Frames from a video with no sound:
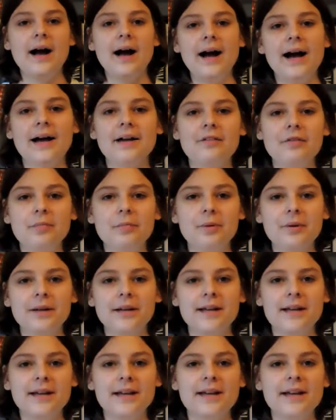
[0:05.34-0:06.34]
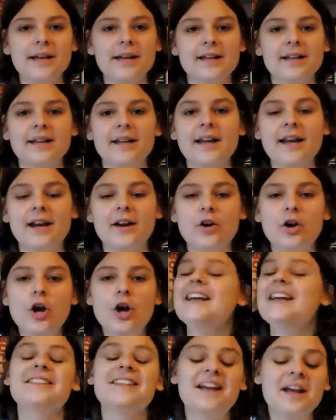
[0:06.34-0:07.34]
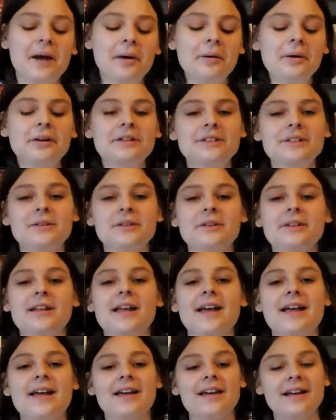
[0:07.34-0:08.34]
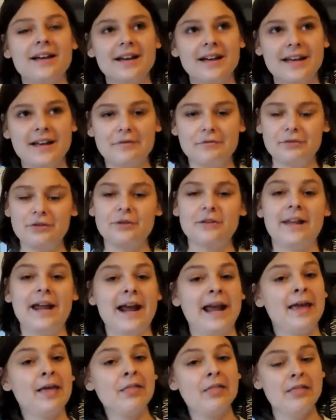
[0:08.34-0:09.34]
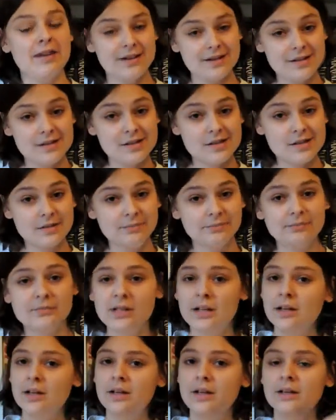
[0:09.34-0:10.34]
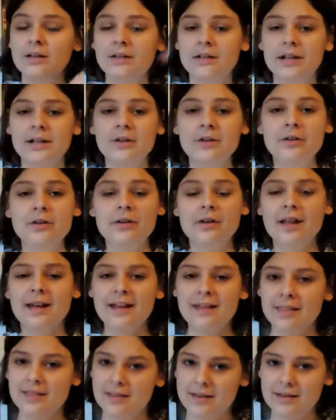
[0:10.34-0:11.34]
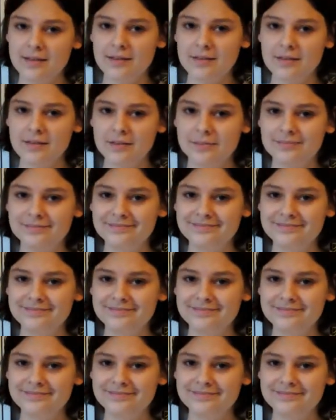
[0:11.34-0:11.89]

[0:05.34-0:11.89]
Hi everybody, Elin here. Today I'm going to do the if you like this, then you'll like this.